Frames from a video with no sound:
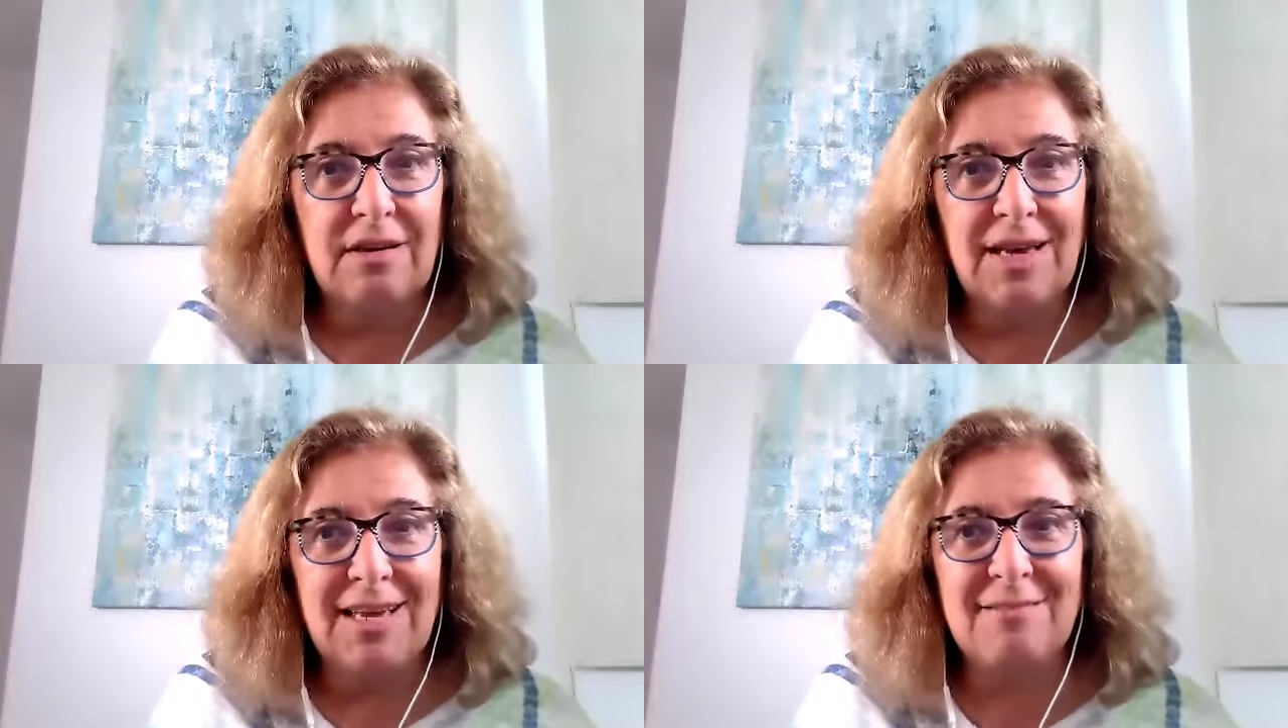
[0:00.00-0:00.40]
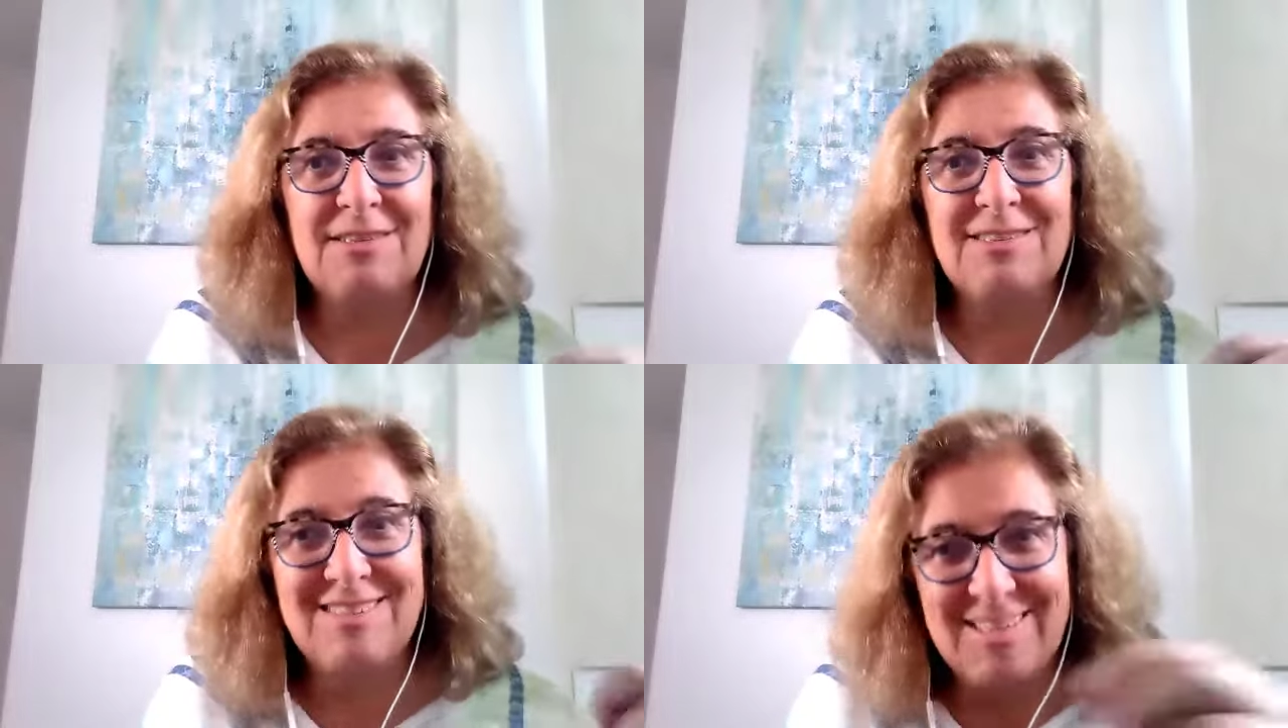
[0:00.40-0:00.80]
and
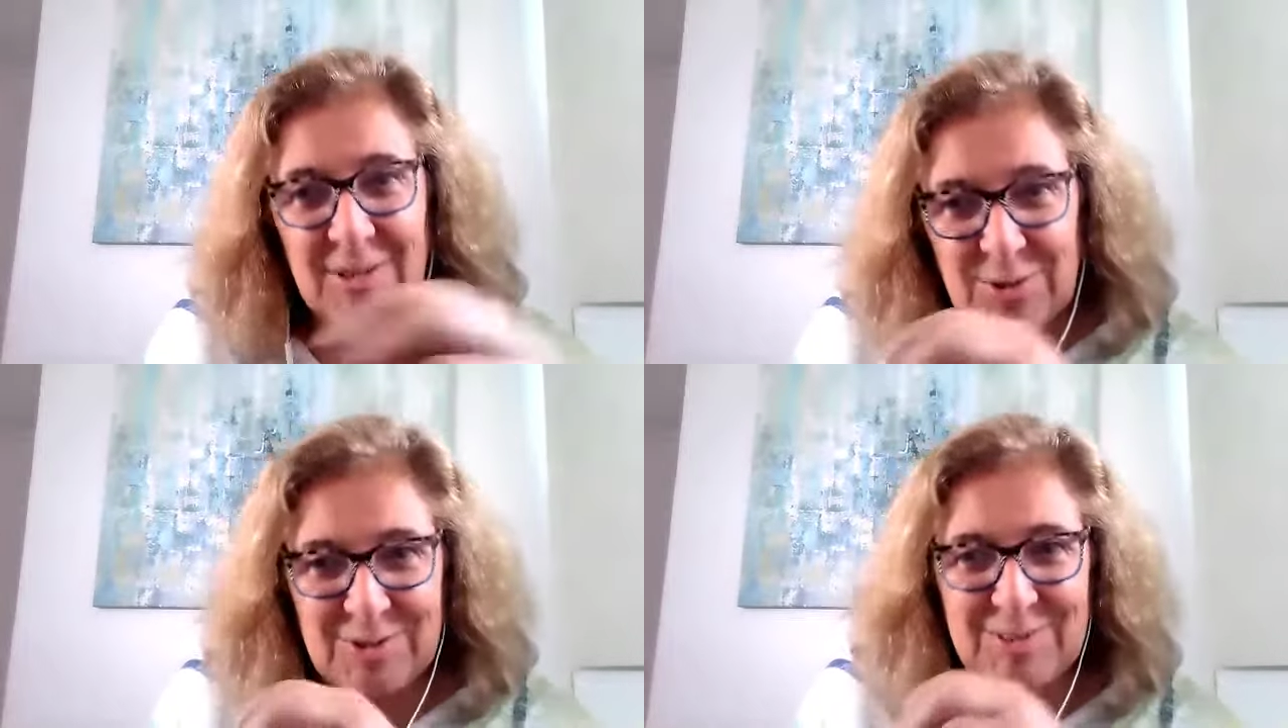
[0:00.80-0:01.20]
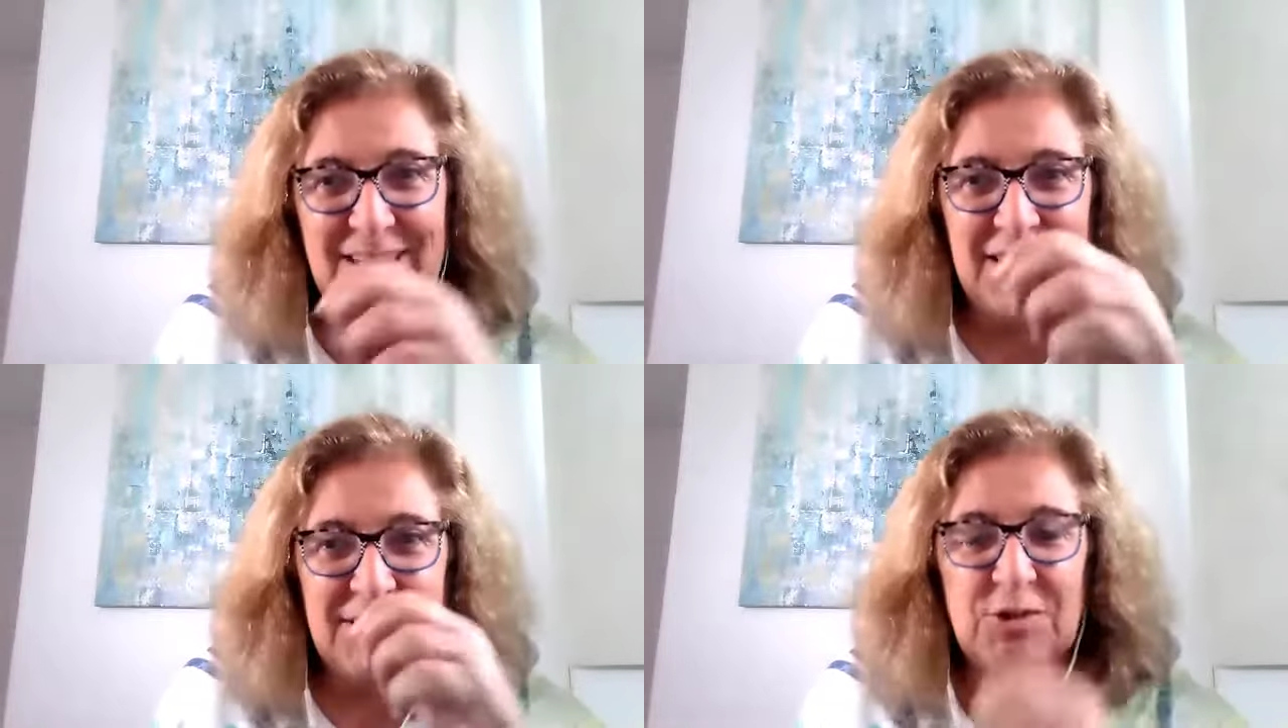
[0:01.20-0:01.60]
still
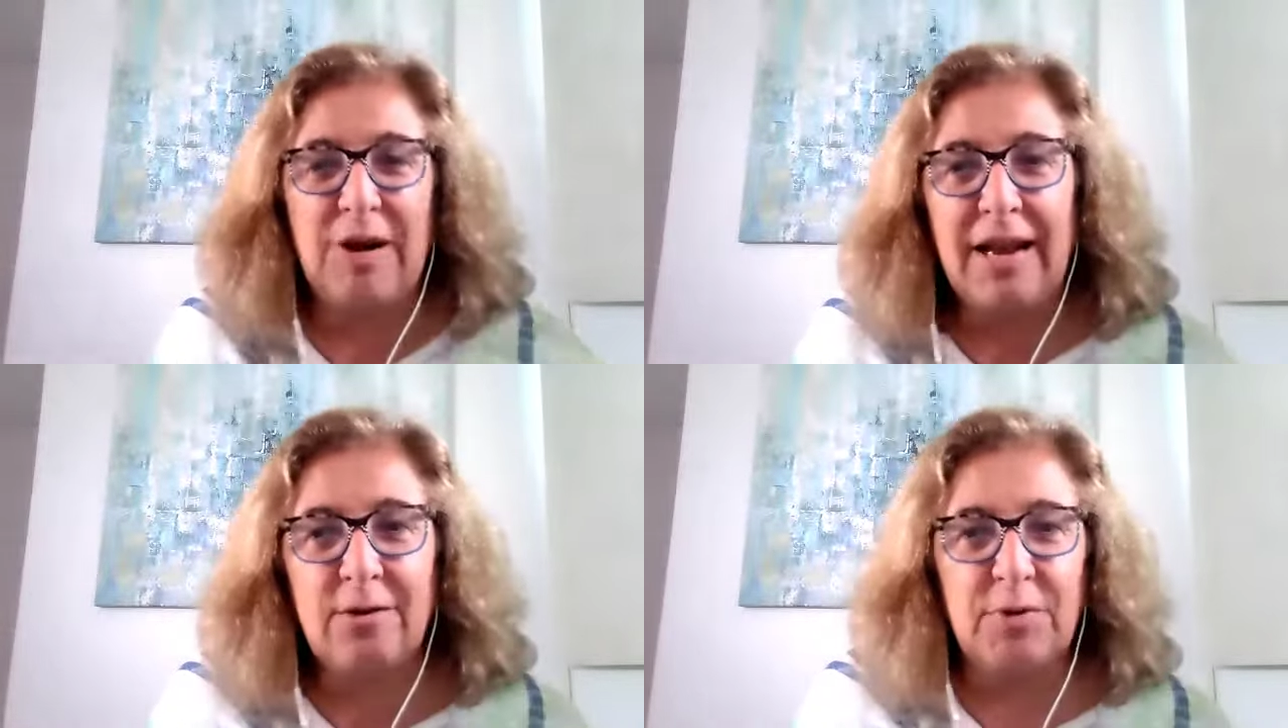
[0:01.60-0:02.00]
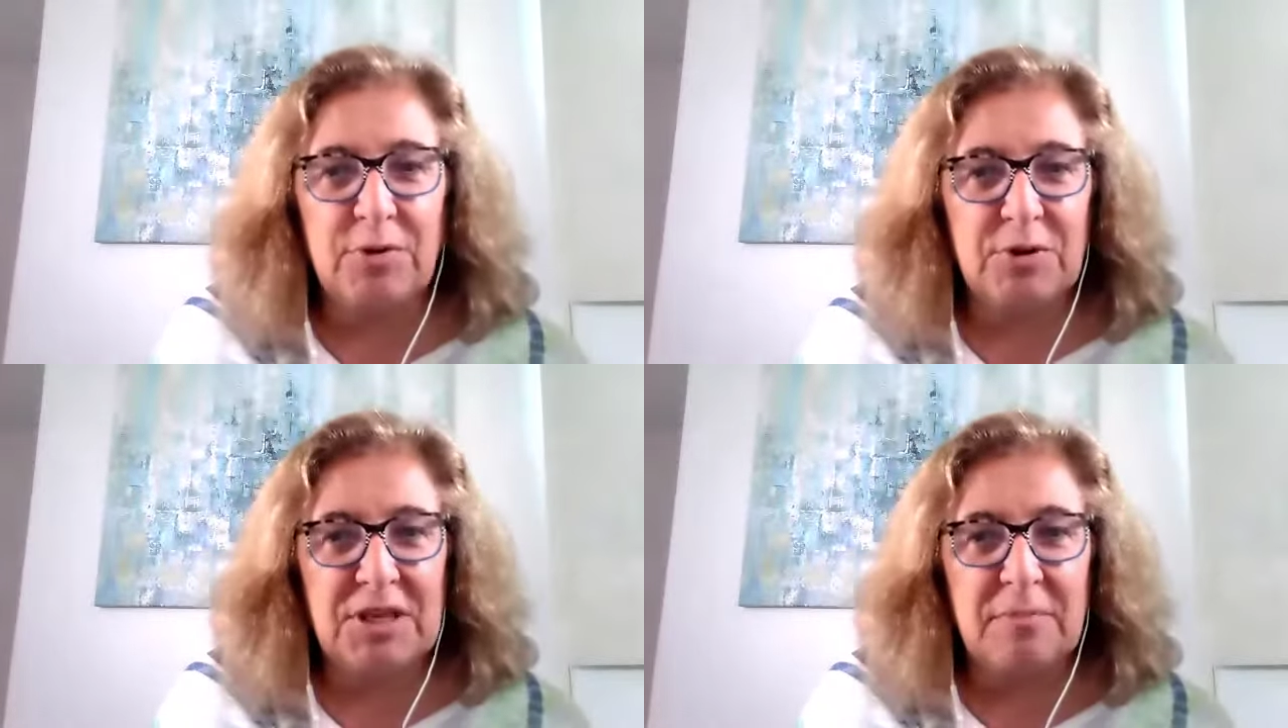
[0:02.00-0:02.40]
stay on track with
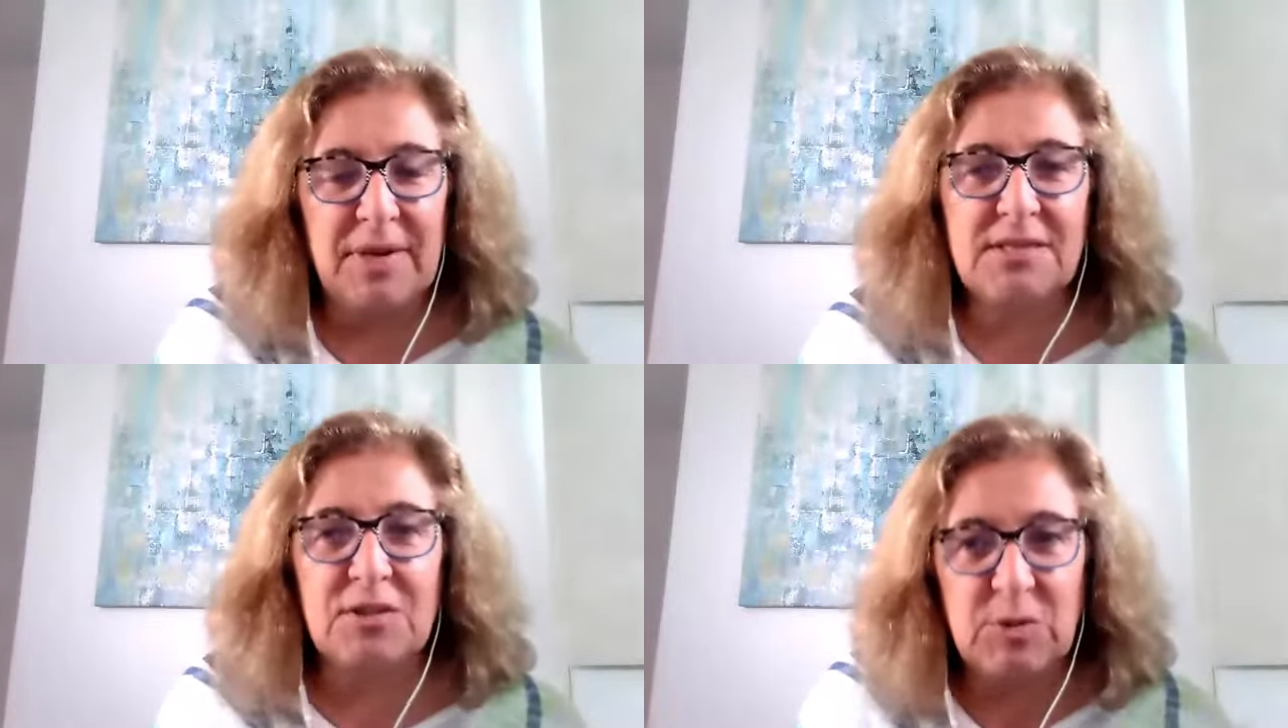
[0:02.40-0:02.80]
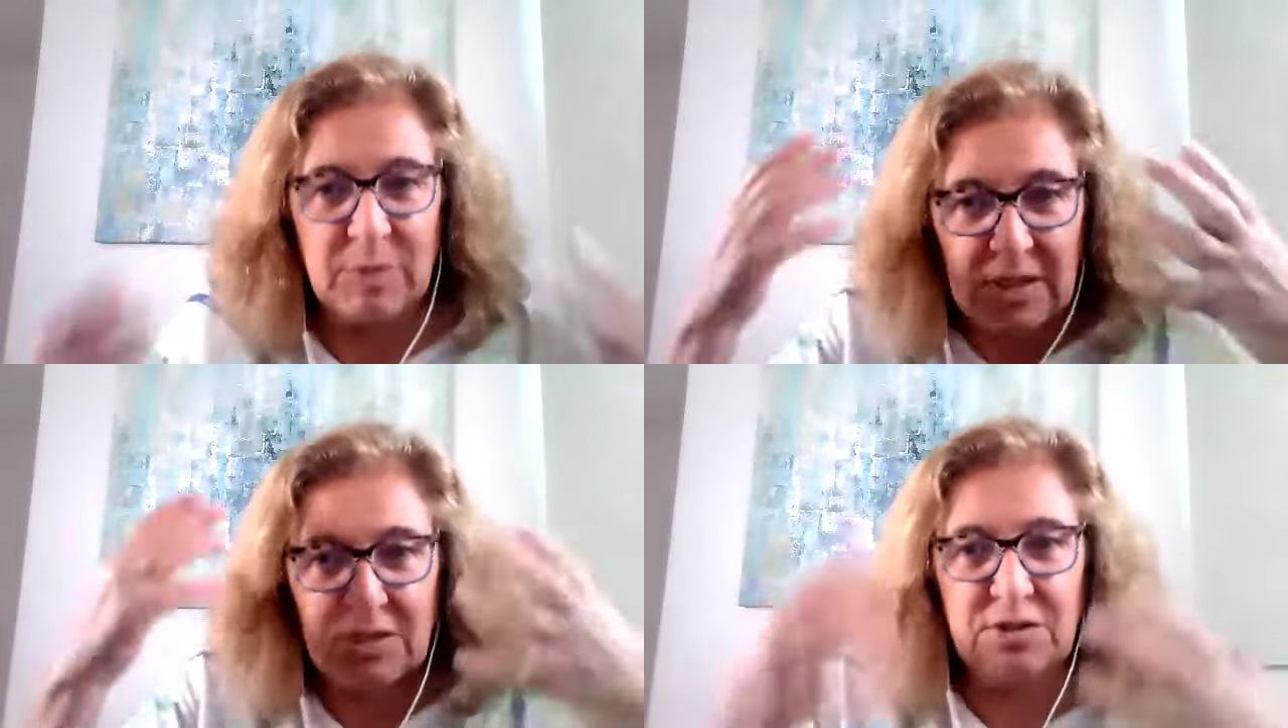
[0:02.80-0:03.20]
your key message
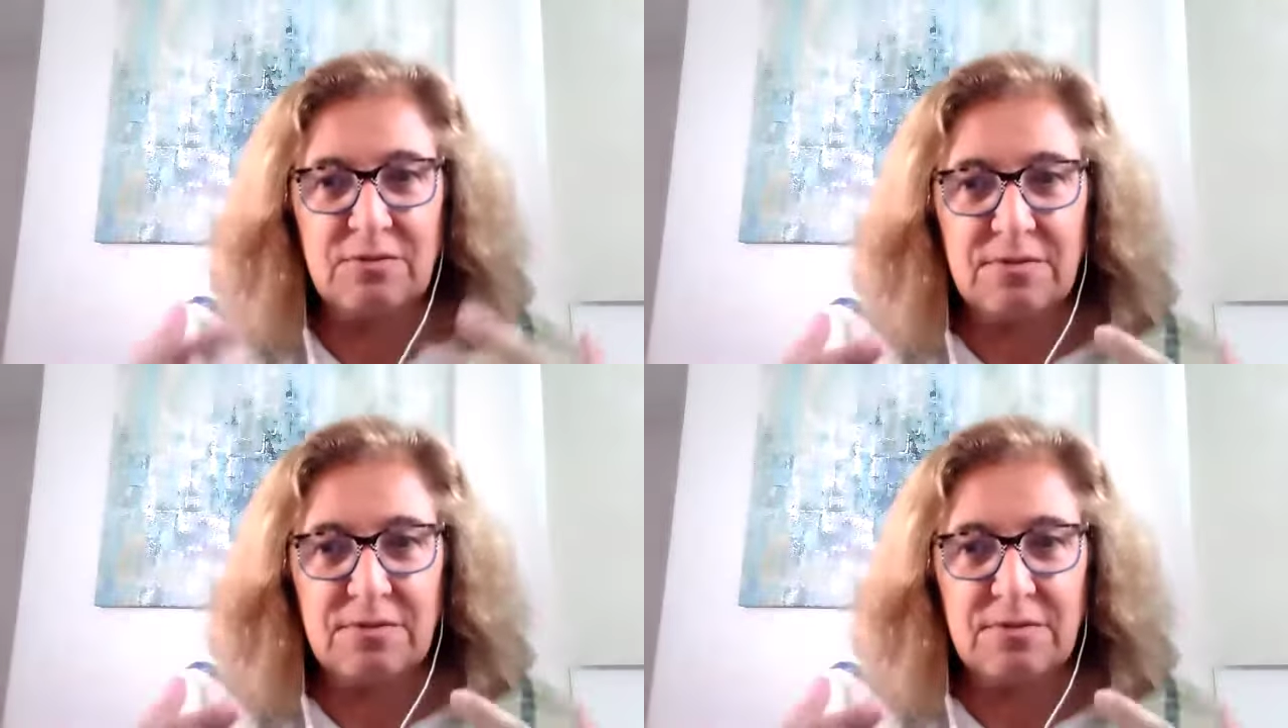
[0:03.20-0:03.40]
because